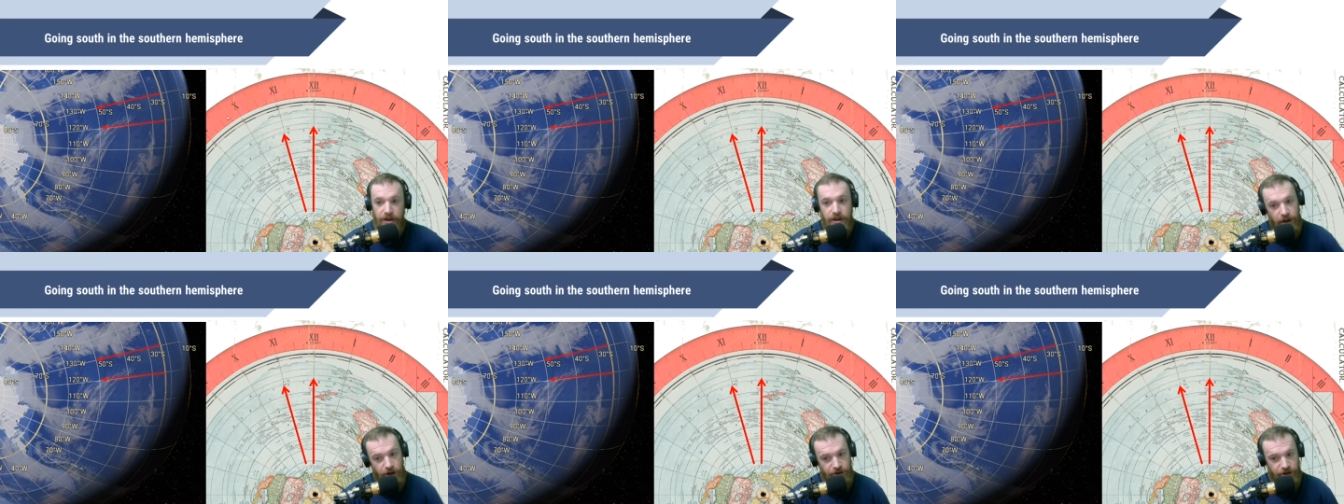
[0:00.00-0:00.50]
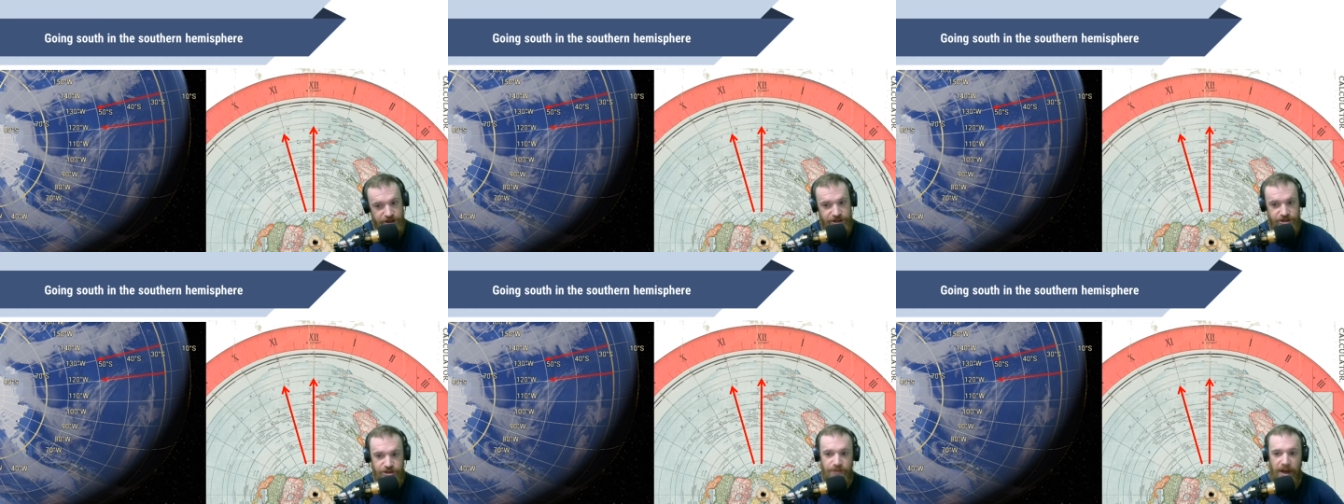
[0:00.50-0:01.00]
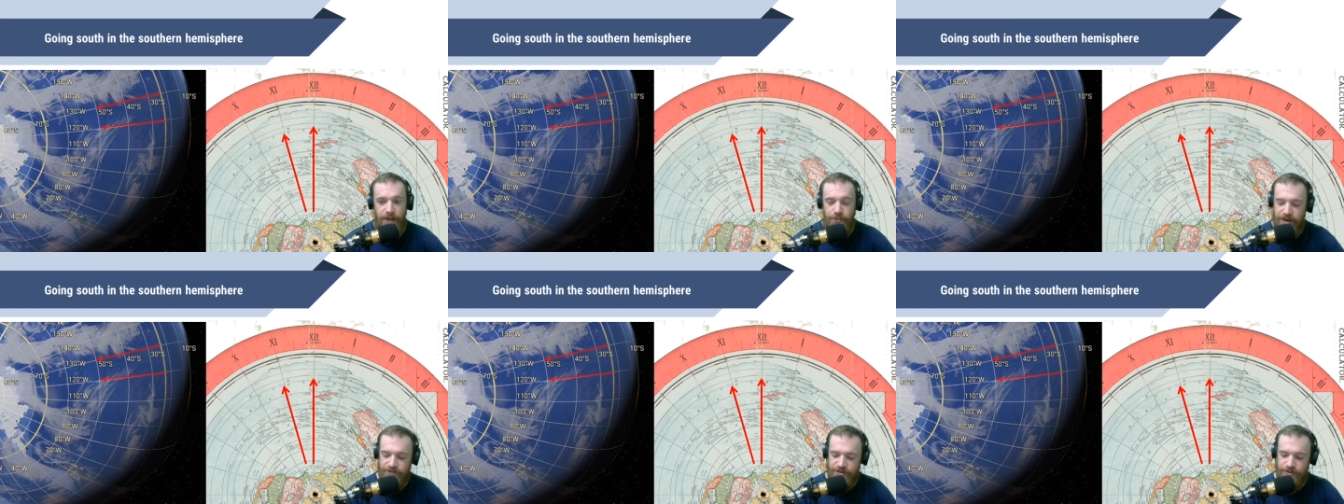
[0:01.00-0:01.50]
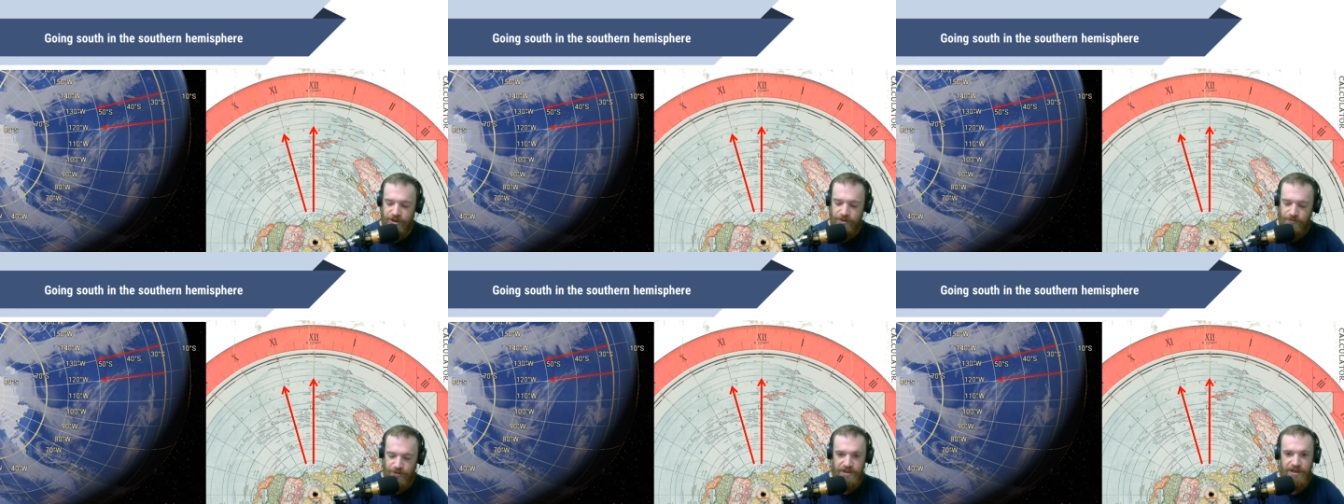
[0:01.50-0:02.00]
On the Gleason's map, we have something
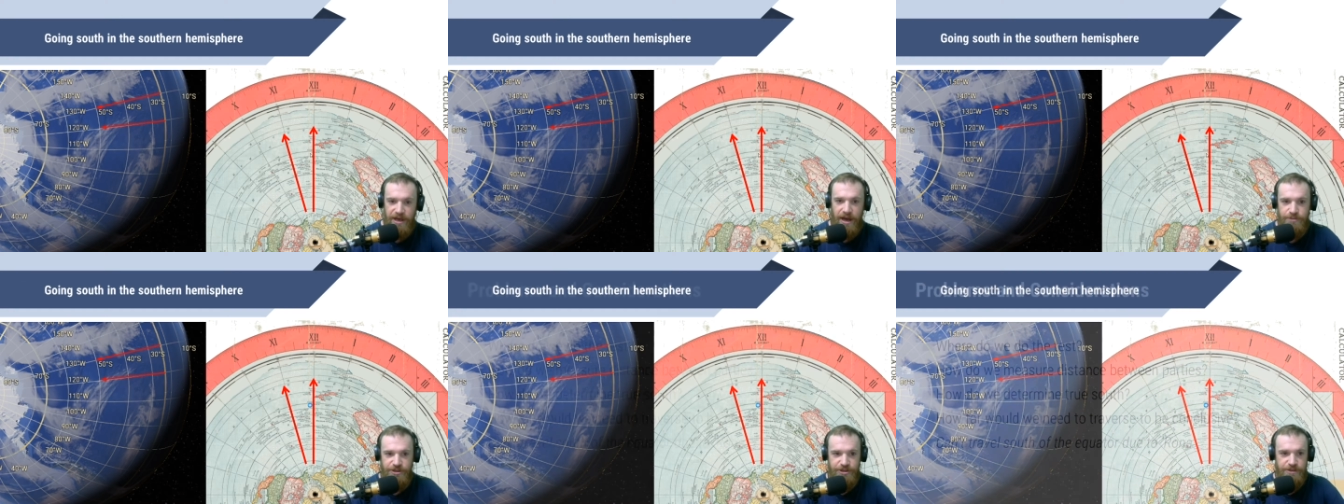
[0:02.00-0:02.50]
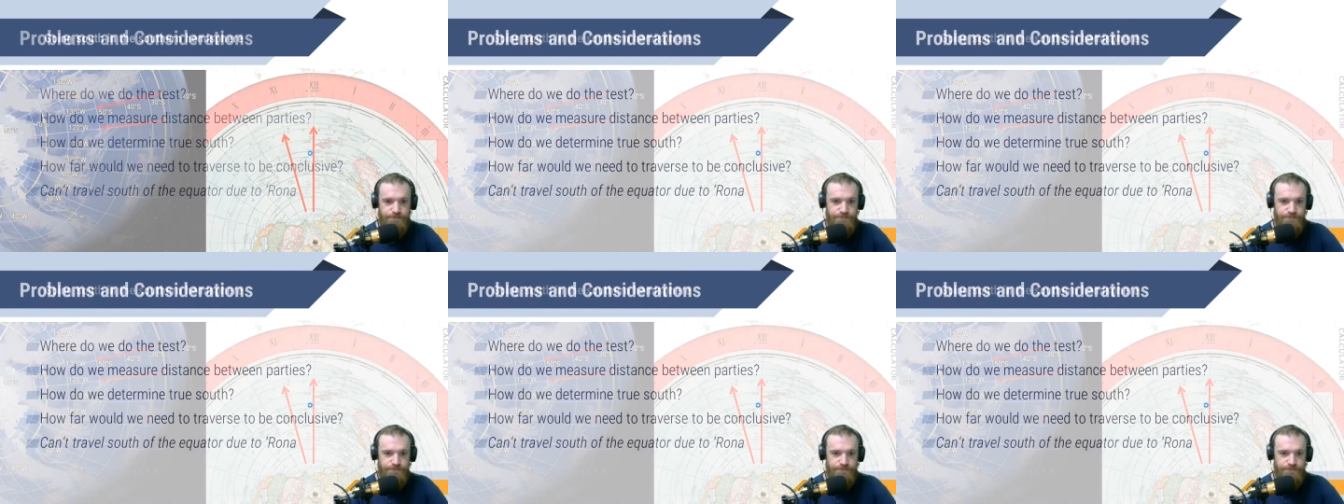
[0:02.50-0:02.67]
completely opposite.